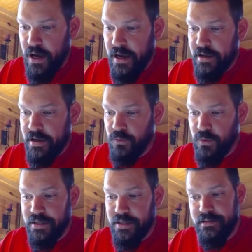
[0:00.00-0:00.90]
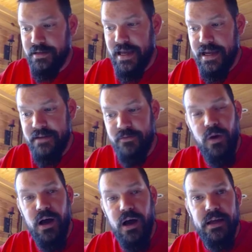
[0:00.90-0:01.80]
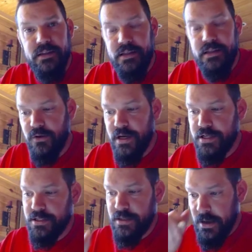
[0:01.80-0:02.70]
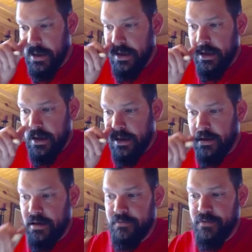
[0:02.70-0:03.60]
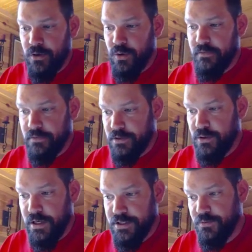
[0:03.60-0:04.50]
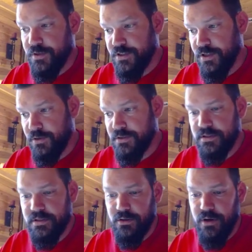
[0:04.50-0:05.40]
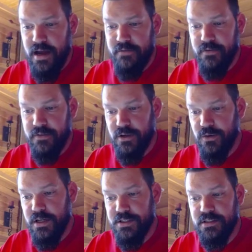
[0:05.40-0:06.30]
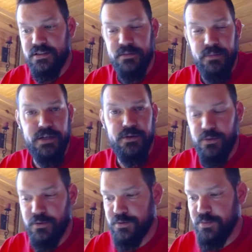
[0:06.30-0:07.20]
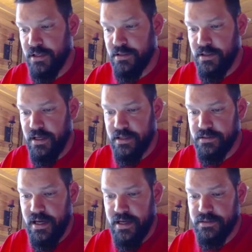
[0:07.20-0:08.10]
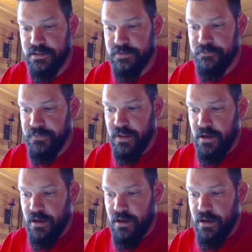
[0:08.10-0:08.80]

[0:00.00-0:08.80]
y with negative y in the equation. If an equivalent equation results, the graph of the equation is symmetric with respect to the x-axis.